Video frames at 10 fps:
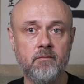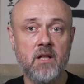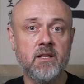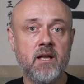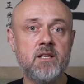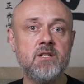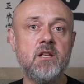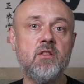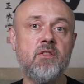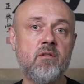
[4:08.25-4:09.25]
It has
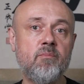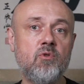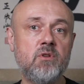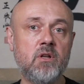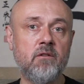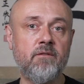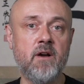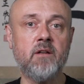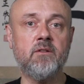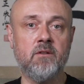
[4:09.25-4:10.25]
a therapeutic
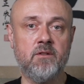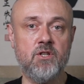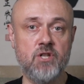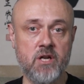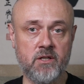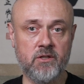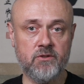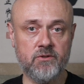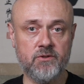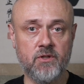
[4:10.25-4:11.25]
effect on the
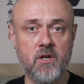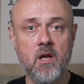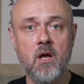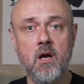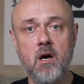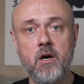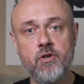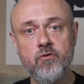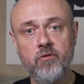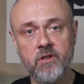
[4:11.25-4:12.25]
genitals,
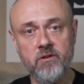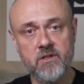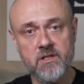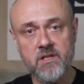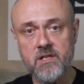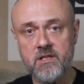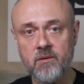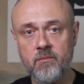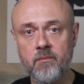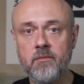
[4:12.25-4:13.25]
urinary
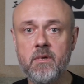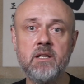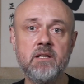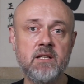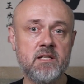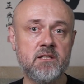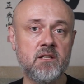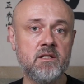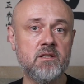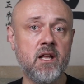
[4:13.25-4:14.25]
system,
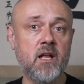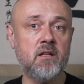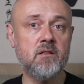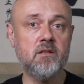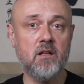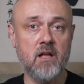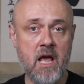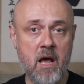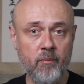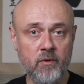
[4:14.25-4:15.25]
intestines, and
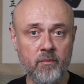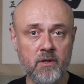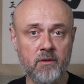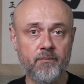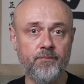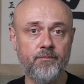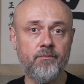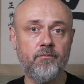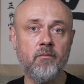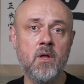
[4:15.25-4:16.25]
abdomen.
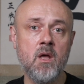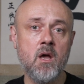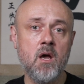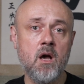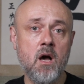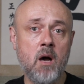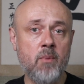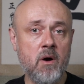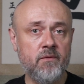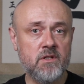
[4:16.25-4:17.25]

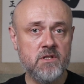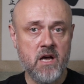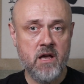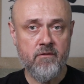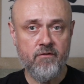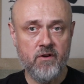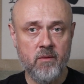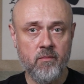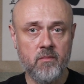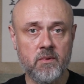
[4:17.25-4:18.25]
Above the
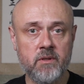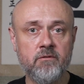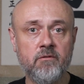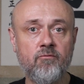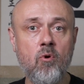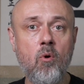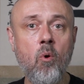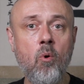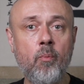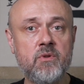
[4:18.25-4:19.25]
diaphragm, Liv-4
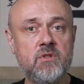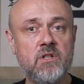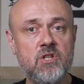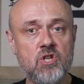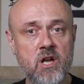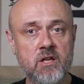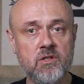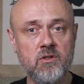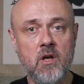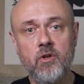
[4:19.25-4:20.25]
opens the
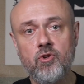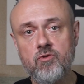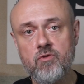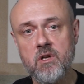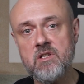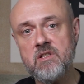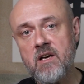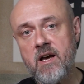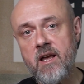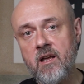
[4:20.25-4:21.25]
chest to treat
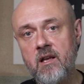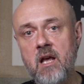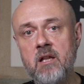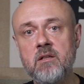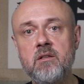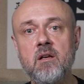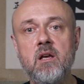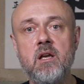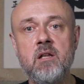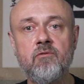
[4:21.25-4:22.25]
sighing and
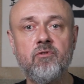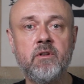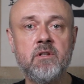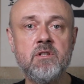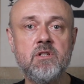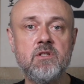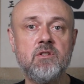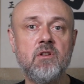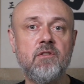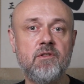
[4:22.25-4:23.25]
influences
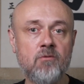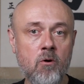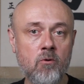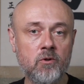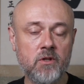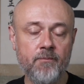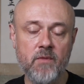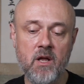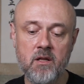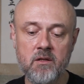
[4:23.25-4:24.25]
the throat
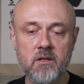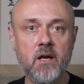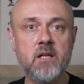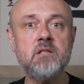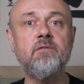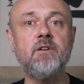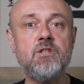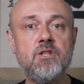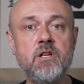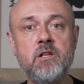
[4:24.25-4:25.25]
and
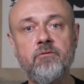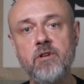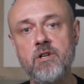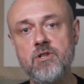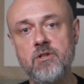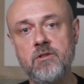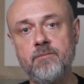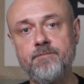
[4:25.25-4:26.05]
esophageal region.